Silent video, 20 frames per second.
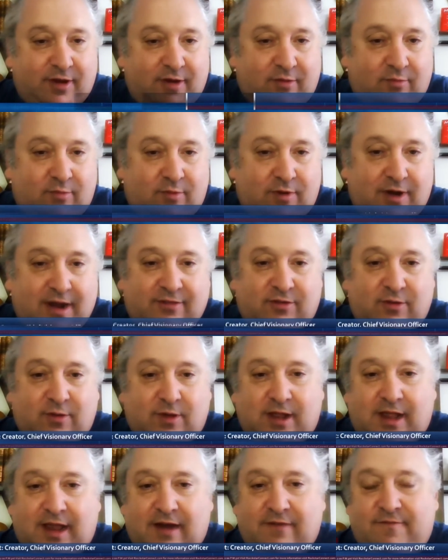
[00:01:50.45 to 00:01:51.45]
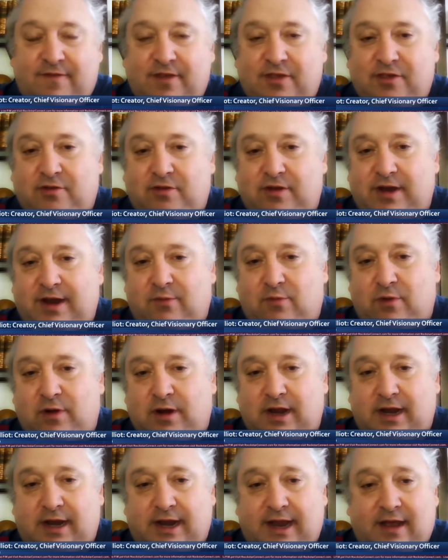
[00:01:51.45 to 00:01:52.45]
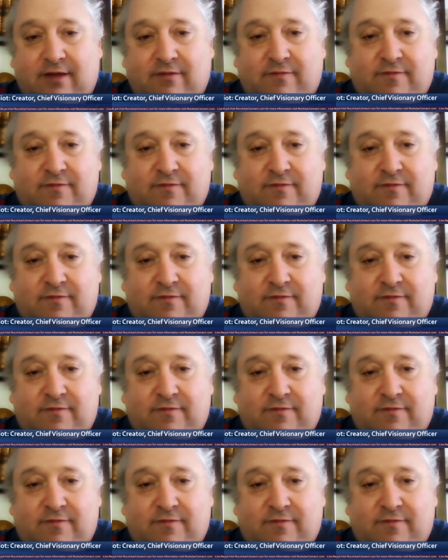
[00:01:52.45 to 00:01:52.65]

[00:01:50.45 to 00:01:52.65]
We're not doing a lot of physical networking now.